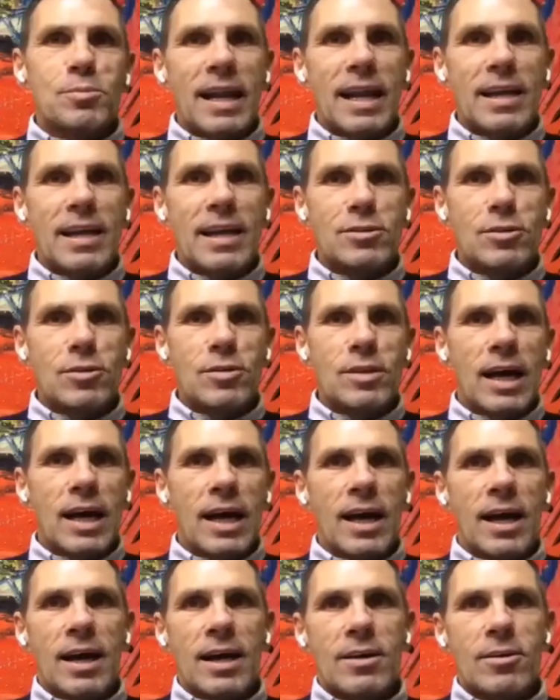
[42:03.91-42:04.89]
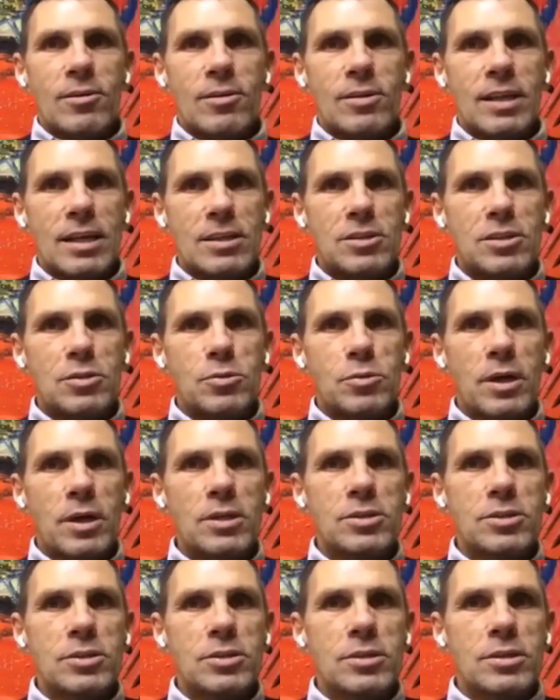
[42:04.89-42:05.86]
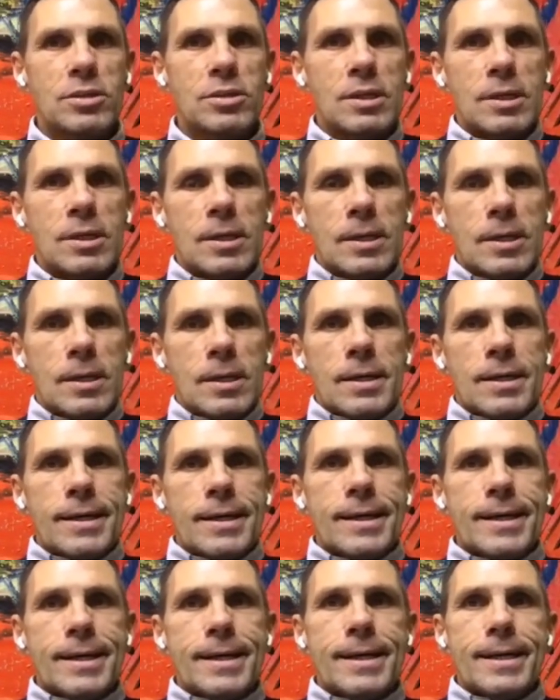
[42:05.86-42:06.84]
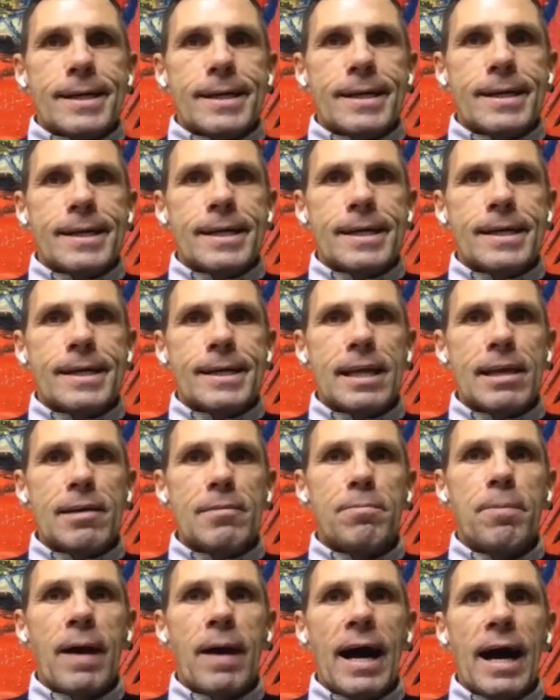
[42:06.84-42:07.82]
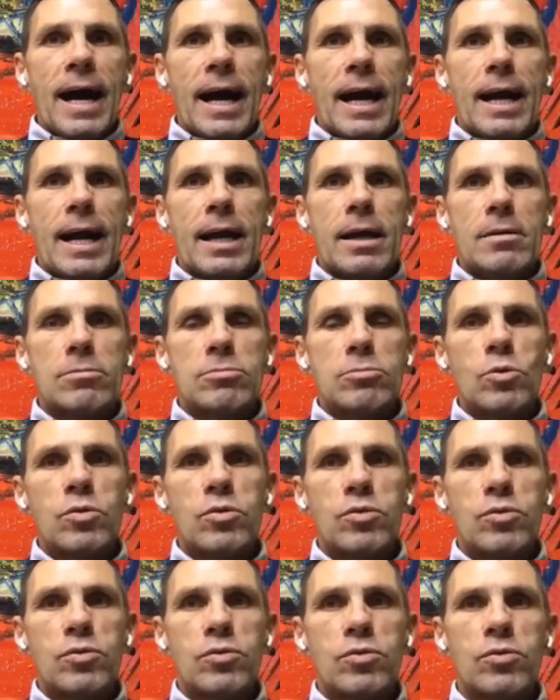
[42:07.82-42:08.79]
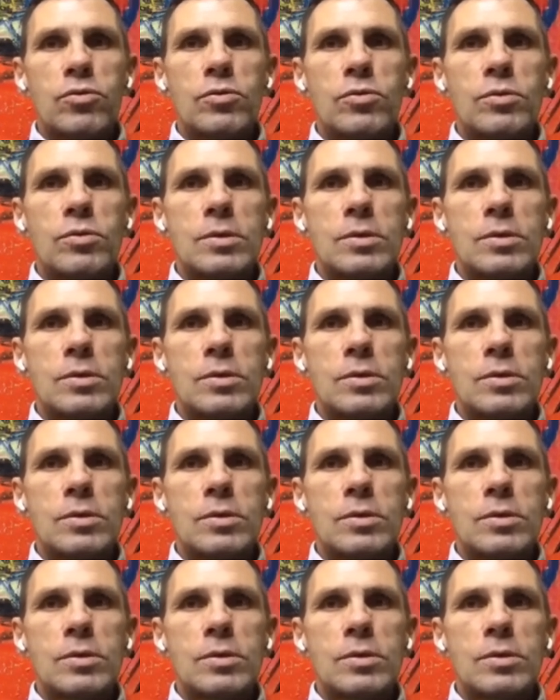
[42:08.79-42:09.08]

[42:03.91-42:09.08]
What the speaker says: manage all that situation. Left back, oof.